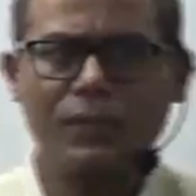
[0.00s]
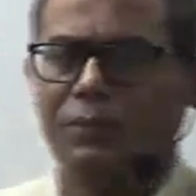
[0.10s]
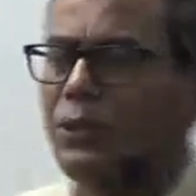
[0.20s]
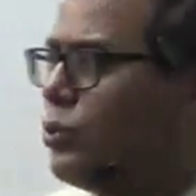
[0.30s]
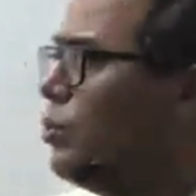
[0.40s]

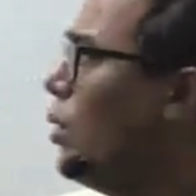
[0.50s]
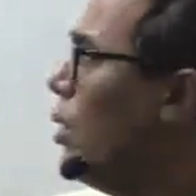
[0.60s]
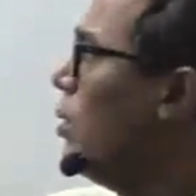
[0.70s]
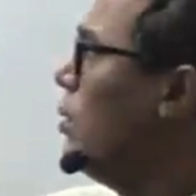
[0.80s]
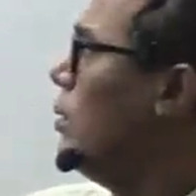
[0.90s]
be too long
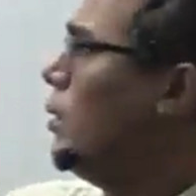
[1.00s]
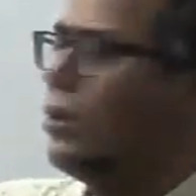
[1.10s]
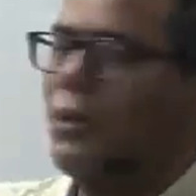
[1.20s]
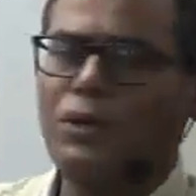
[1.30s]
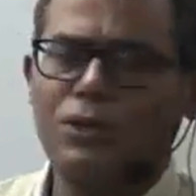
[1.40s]

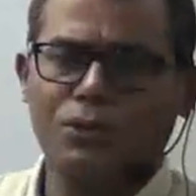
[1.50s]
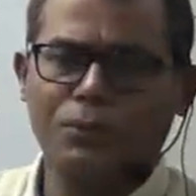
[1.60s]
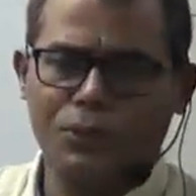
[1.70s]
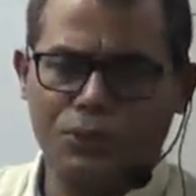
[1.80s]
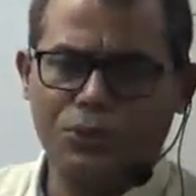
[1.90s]
nor it should
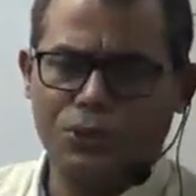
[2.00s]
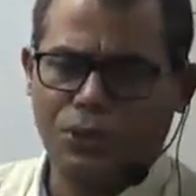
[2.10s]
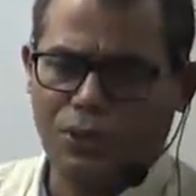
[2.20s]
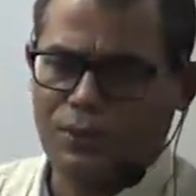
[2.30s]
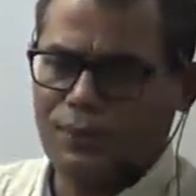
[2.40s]
be too
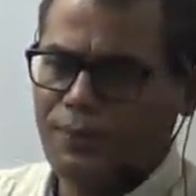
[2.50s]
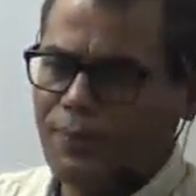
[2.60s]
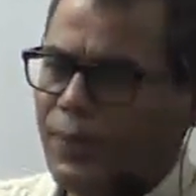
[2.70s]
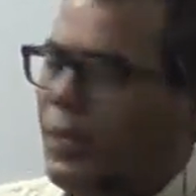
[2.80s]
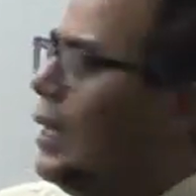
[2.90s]
short.
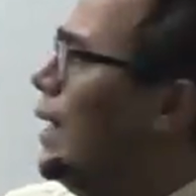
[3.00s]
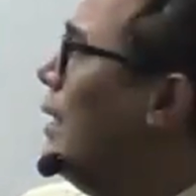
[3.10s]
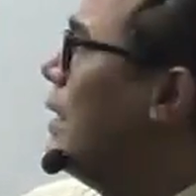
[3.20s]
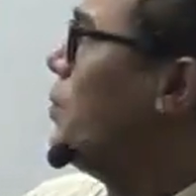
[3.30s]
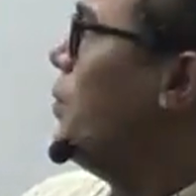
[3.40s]

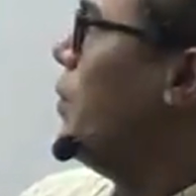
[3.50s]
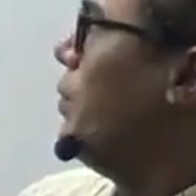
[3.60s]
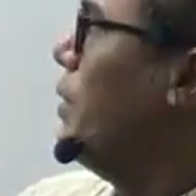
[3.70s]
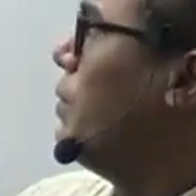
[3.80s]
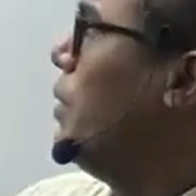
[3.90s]
That's where
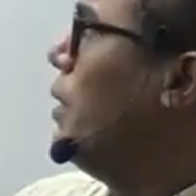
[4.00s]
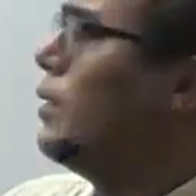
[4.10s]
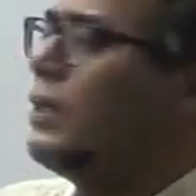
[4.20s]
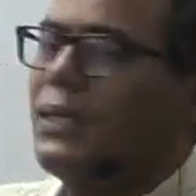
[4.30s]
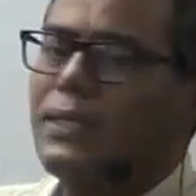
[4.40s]
we have to
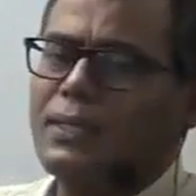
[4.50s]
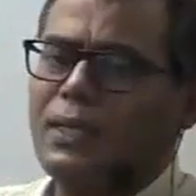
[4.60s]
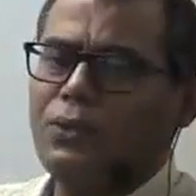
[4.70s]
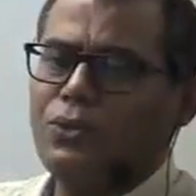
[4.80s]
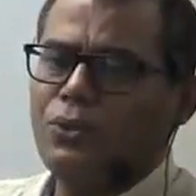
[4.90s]
learn that
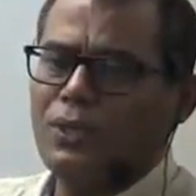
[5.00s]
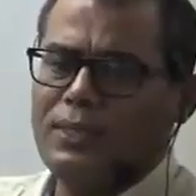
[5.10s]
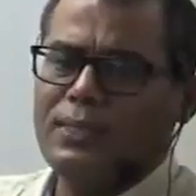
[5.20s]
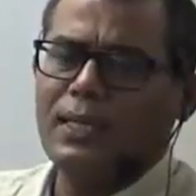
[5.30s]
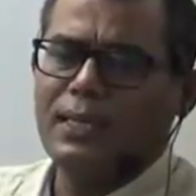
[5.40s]
how to
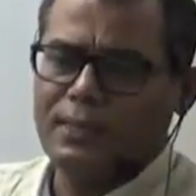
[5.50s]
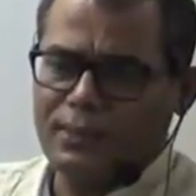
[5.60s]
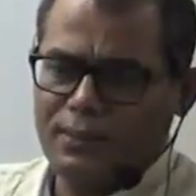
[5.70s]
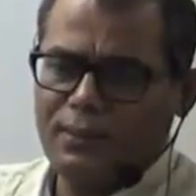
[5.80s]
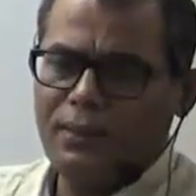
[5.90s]

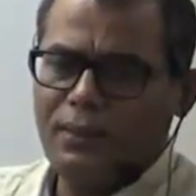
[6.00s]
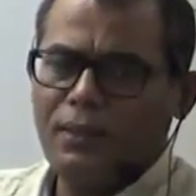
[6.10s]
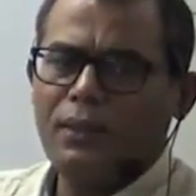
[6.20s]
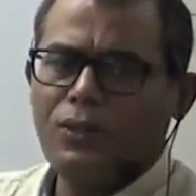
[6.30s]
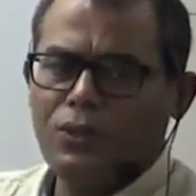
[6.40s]
concise
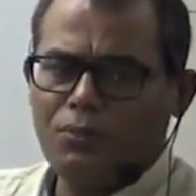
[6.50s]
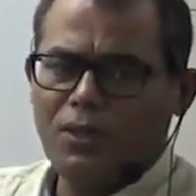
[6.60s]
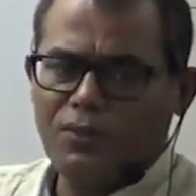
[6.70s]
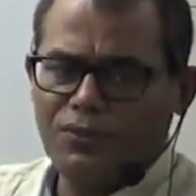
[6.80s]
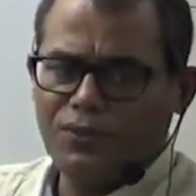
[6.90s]
good
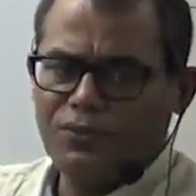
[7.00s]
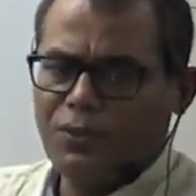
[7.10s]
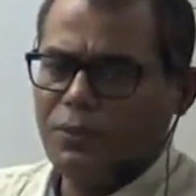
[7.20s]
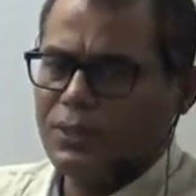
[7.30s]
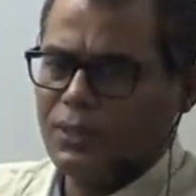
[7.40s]
amount of
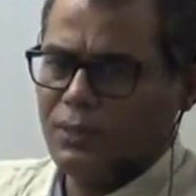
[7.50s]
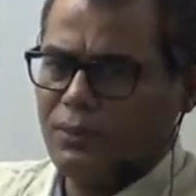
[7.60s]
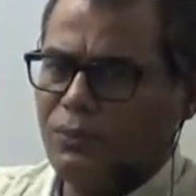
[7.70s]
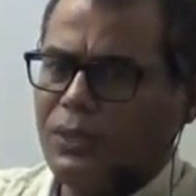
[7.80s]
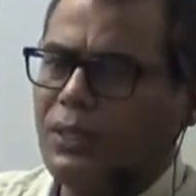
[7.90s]
information
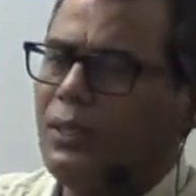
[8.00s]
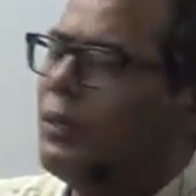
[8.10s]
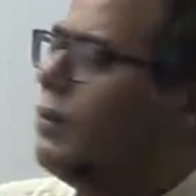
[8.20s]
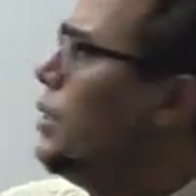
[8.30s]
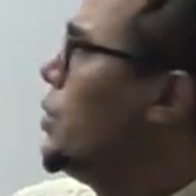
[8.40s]
within
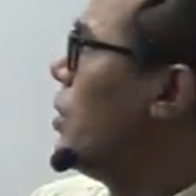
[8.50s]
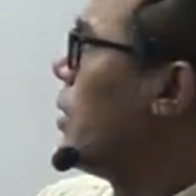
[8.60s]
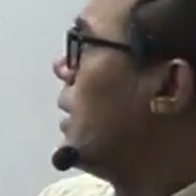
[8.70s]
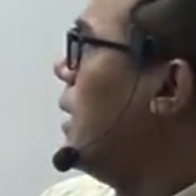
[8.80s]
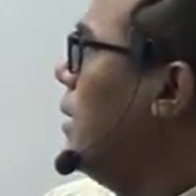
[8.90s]
a very short
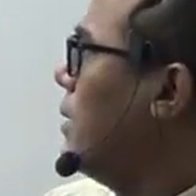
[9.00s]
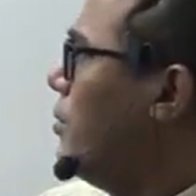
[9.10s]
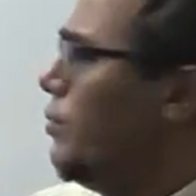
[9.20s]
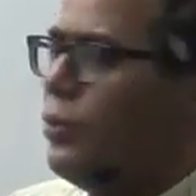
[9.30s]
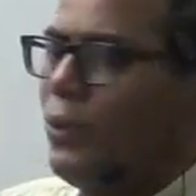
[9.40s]
lines or
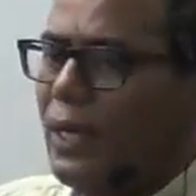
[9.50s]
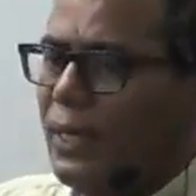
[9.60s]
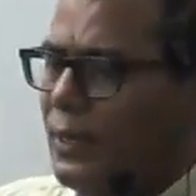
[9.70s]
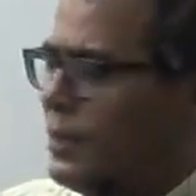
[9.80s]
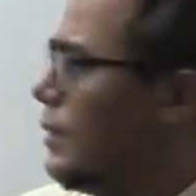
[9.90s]
few
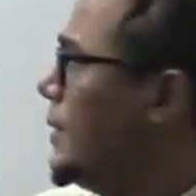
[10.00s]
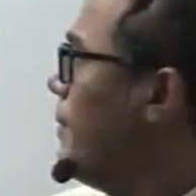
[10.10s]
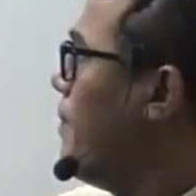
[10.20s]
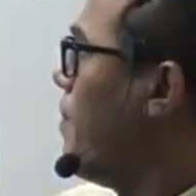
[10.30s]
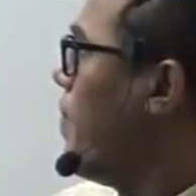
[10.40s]
lines.
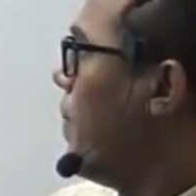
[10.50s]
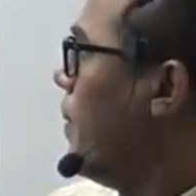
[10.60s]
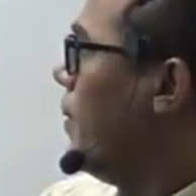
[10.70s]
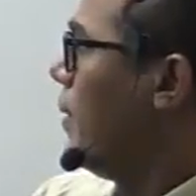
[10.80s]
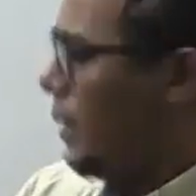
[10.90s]

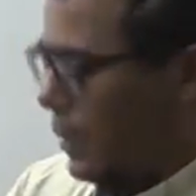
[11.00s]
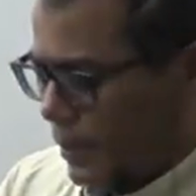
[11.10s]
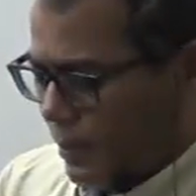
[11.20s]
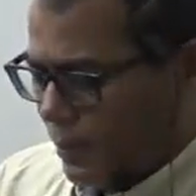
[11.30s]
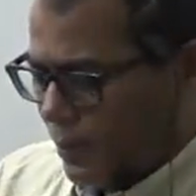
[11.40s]
Right?
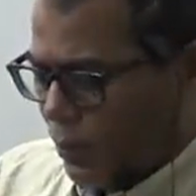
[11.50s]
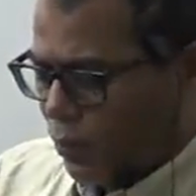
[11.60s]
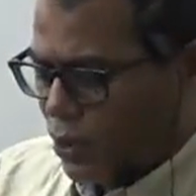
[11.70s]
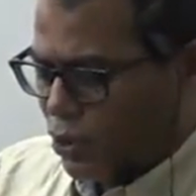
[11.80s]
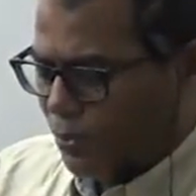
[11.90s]

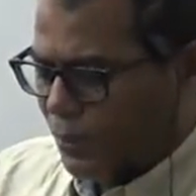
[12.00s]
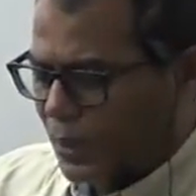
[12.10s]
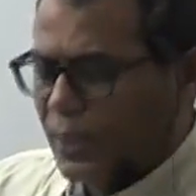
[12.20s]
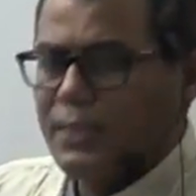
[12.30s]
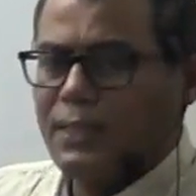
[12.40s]
What should be the
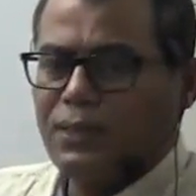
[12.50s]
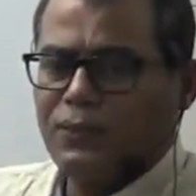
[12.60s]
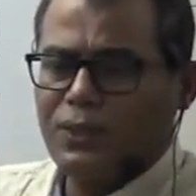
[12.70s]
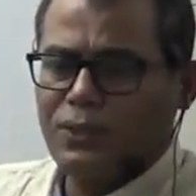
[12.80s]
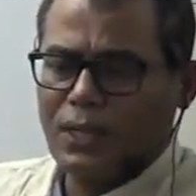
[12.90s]
content of the
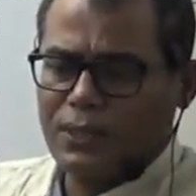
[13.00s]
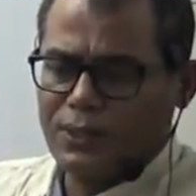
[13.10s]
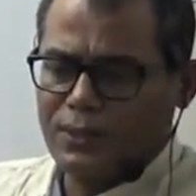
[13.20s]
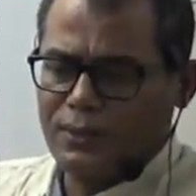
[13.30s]
introduction?